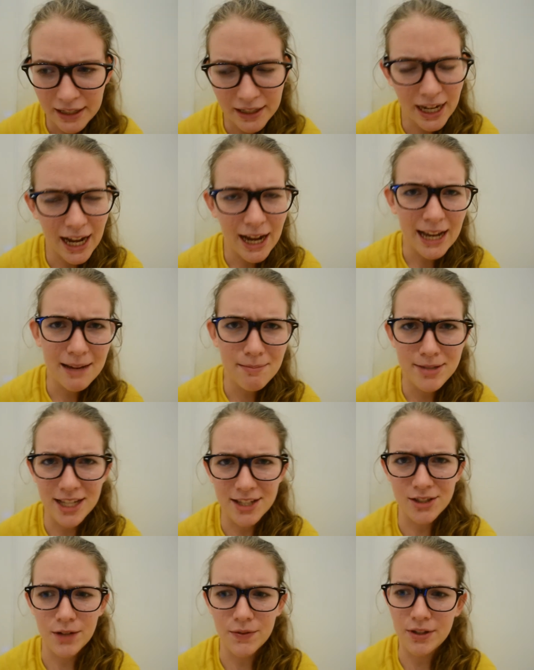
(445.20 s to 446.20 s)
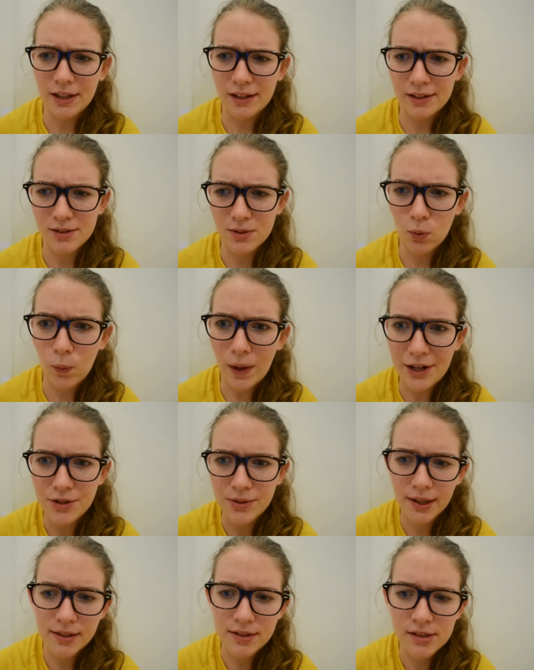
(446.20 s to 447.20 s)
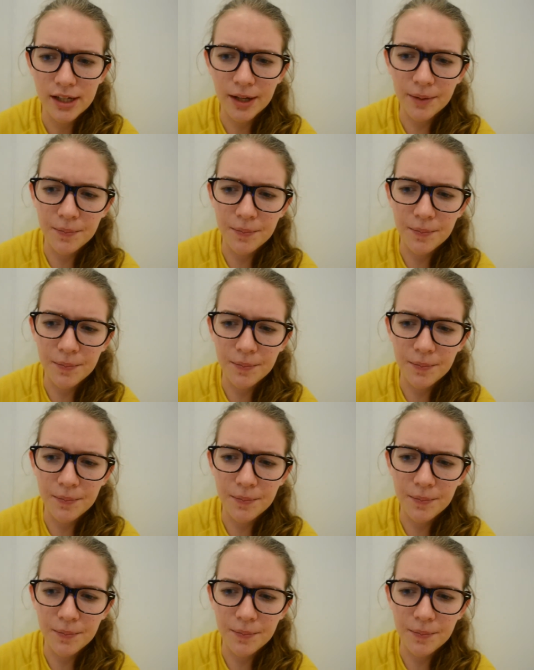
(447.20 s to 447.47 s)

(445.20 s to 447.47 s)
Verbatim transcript: I obsess over things way too easily.